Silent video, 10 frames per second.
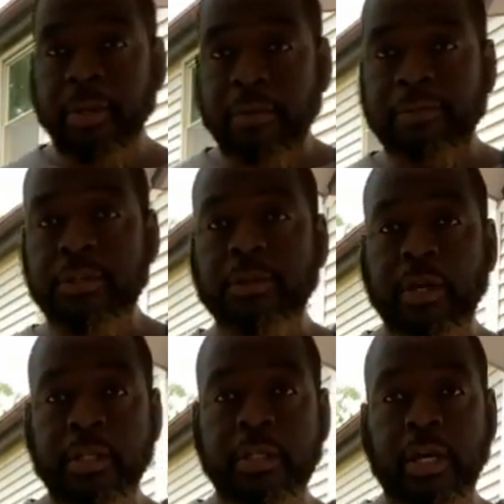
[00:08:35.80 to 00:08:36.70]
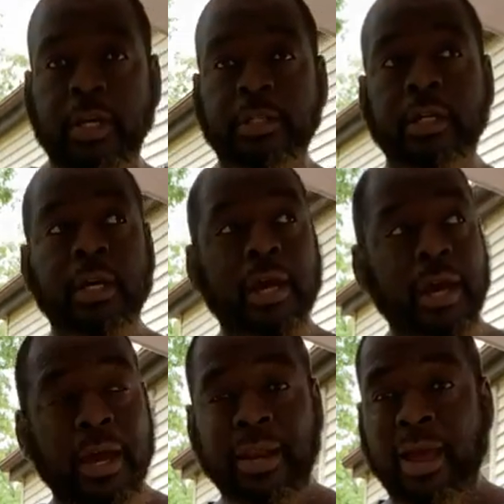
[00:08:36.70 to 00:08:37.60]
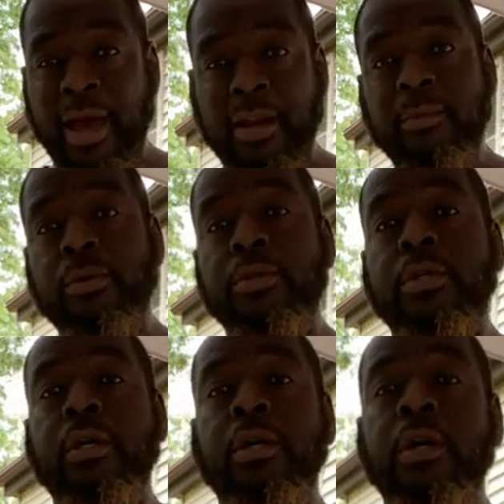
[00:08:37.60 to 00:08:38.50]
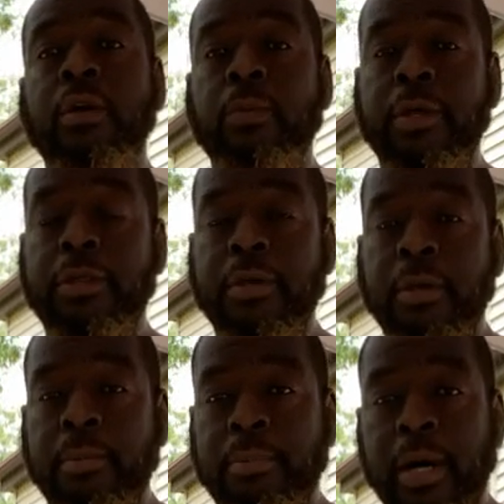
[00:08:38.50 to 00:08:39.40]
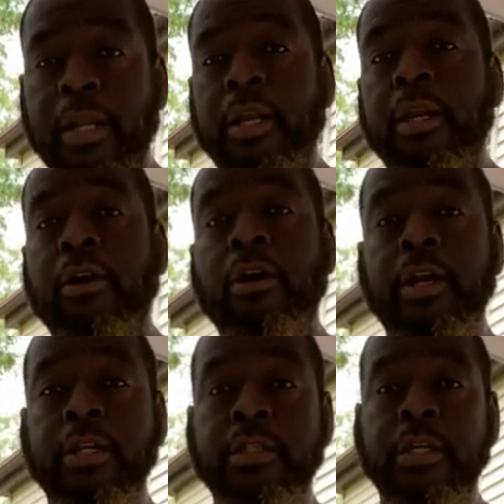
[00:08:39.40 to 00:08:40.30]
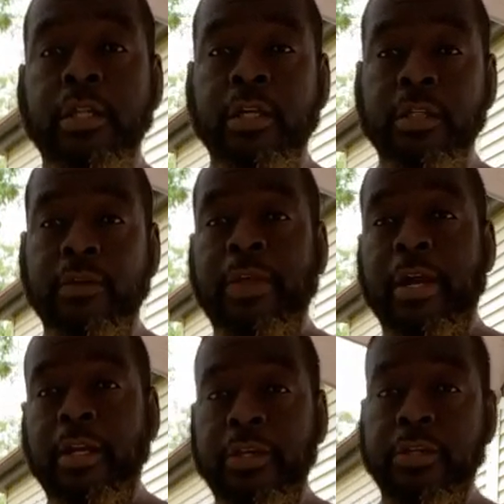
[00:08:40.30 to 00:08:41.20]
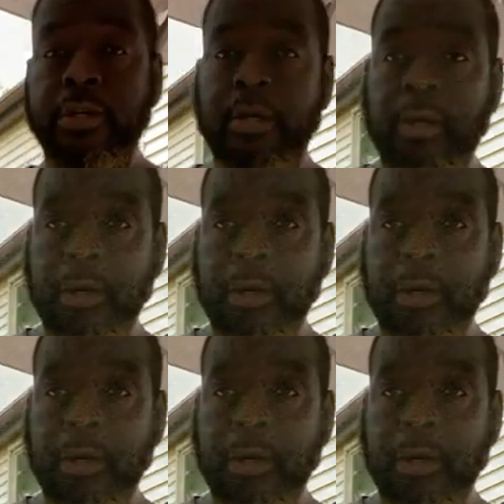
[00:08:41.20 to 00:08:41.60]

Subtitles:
beneficial insects and animals with pollinator gardens and things of that nature.